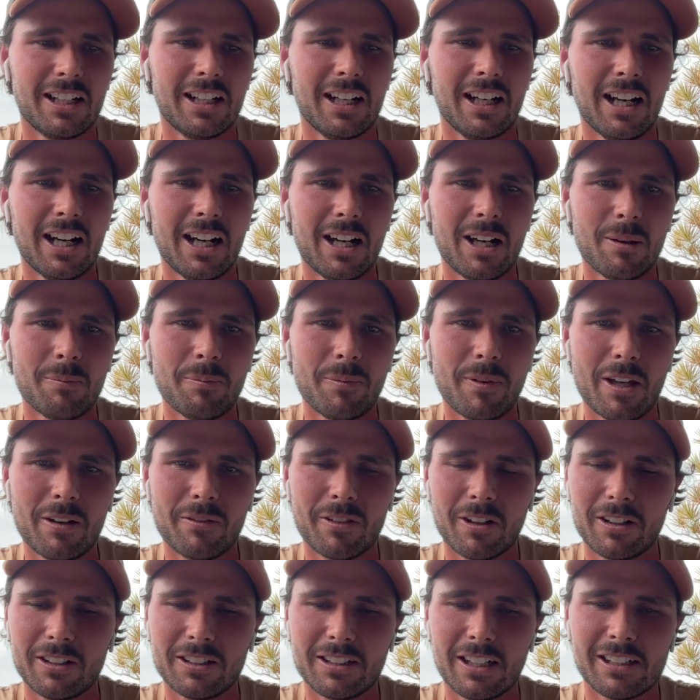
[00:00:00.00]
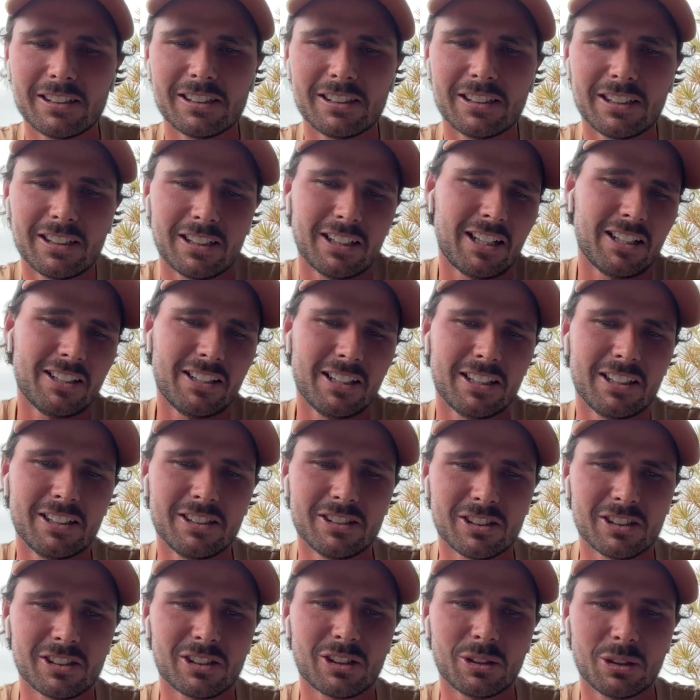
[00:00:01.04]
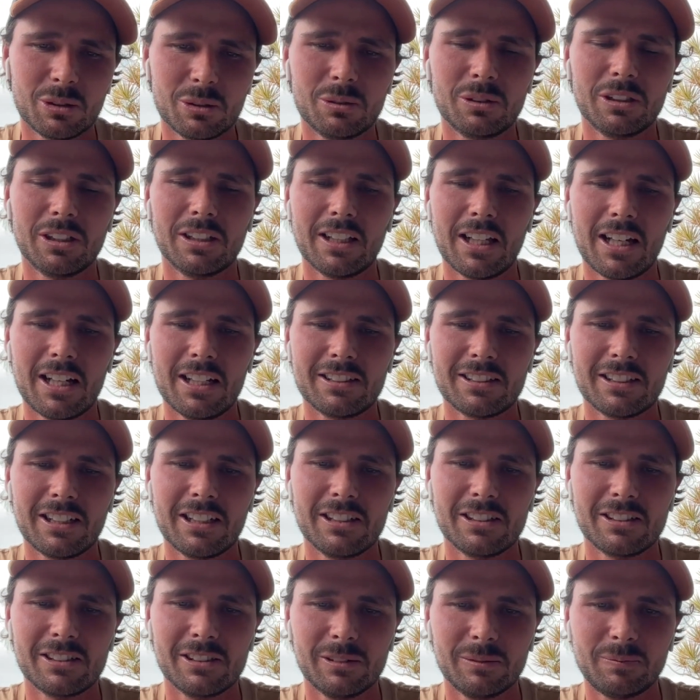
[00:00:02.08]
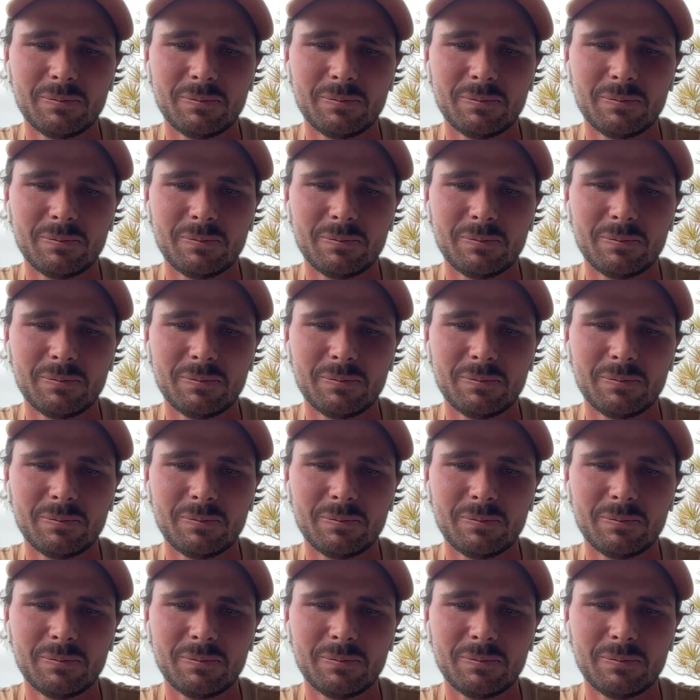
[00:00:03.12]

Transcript: um, everyone does it. And I think he's just cool in that sense.